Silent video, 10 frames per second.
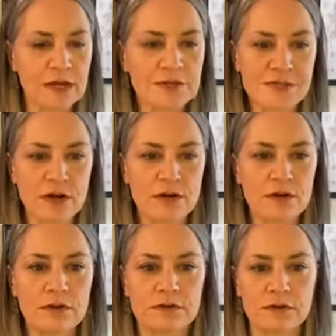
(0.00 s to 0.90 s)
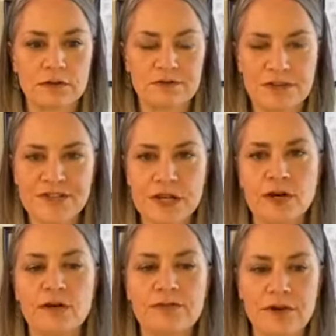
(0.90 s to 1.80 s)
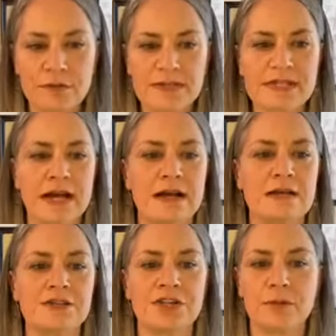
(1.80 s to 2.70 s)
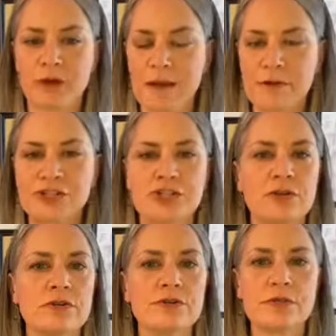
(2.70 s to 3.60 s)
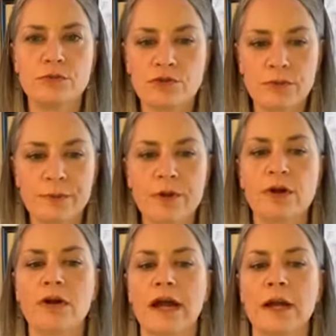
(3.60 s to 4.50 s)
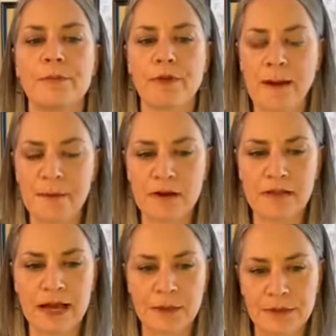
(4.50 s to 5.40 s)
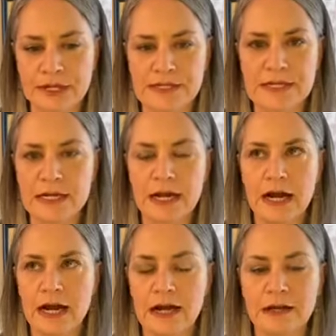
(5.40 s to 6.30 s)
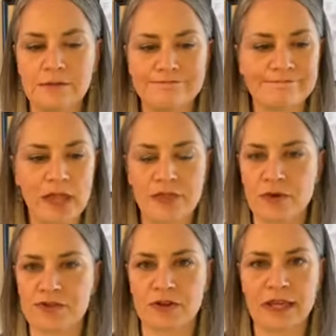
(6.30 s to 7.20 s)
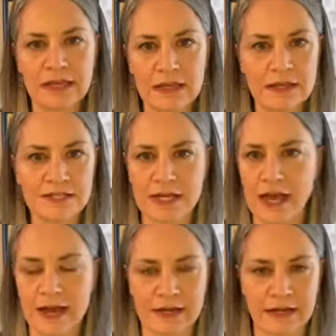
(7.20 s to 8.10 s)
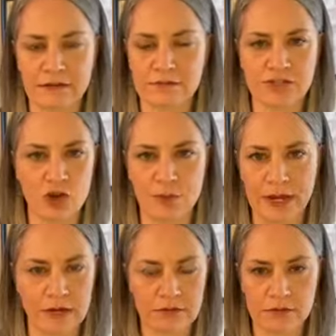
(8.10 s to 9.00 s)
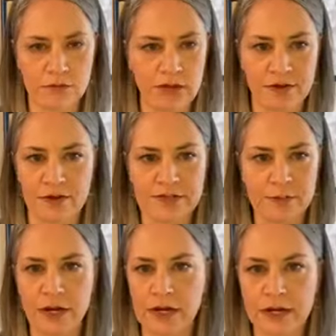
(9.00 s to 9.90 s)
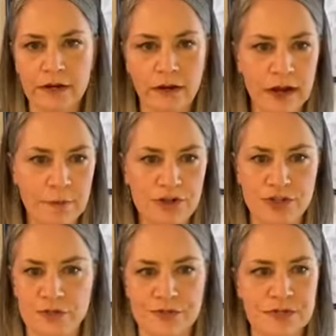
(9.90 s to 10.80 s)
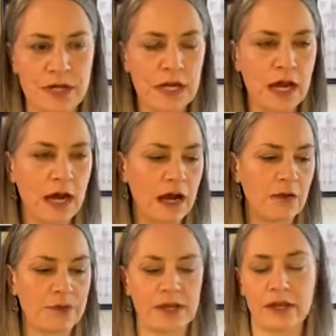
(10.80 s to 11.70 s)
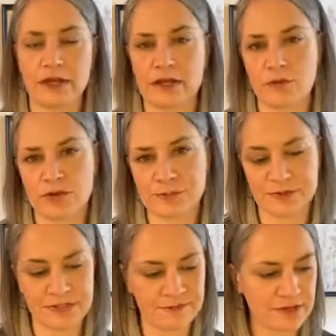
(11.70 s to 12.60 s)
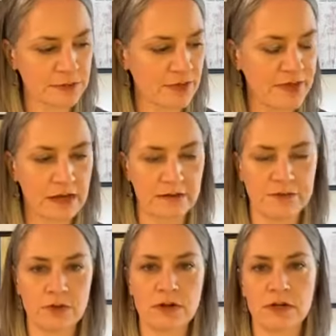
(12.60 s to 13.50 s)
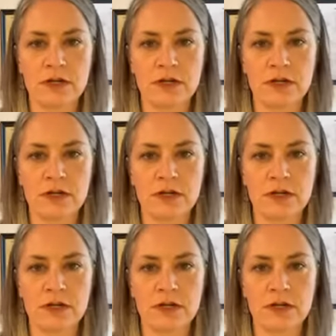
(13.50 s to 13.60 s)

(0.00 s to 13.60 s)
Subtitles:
So foot soak, foot massage, proper shoes, movement program, proper alignment, those are key to any toe pain, whether it's a bunion or hammer toes. We can get into more specifics with that if you